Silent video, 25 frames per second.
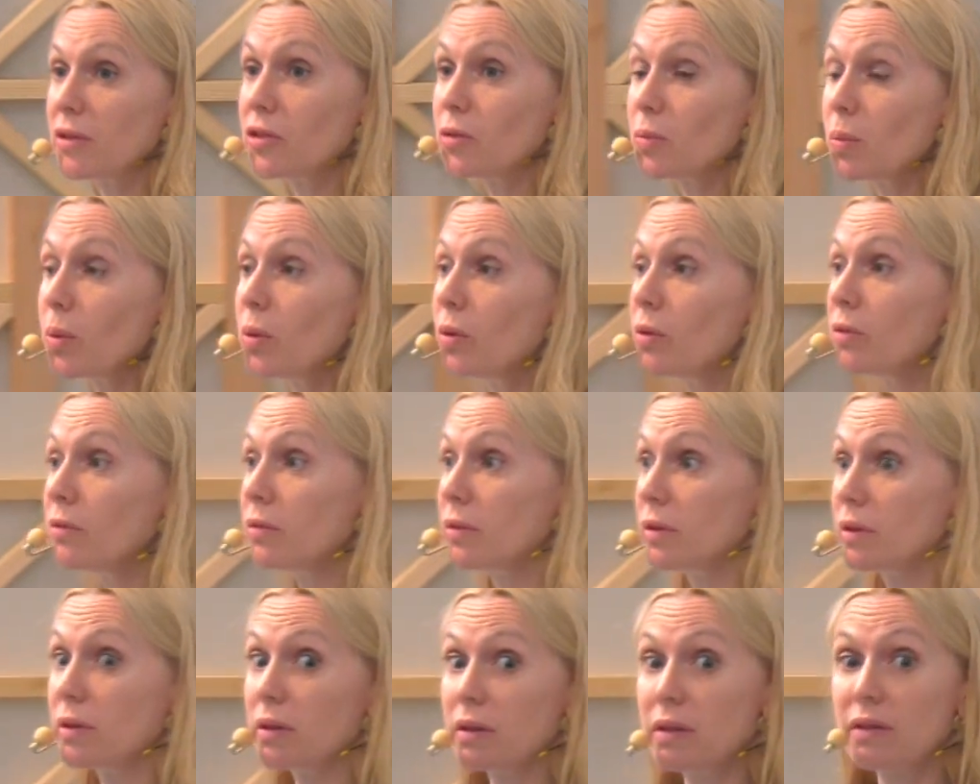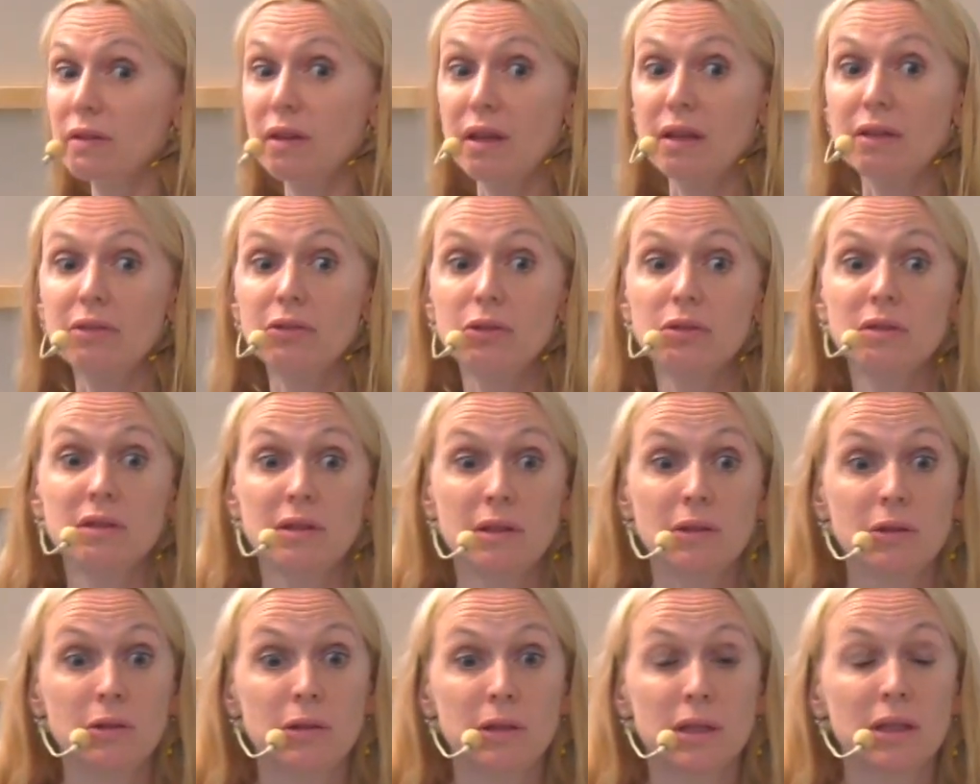has proven that the
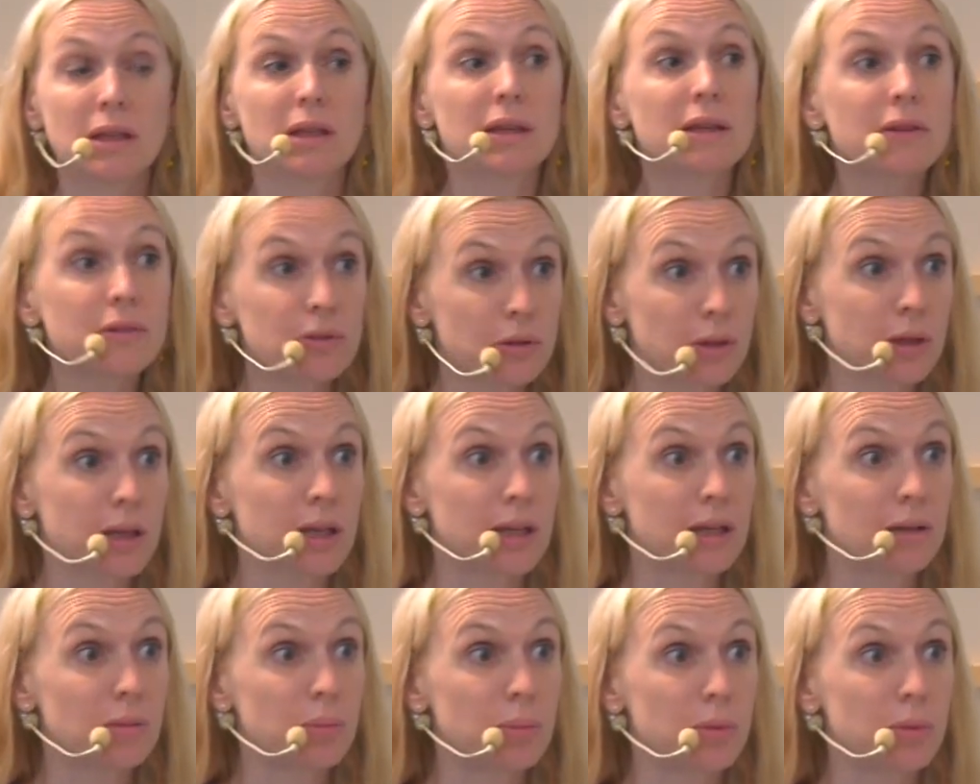theory is a real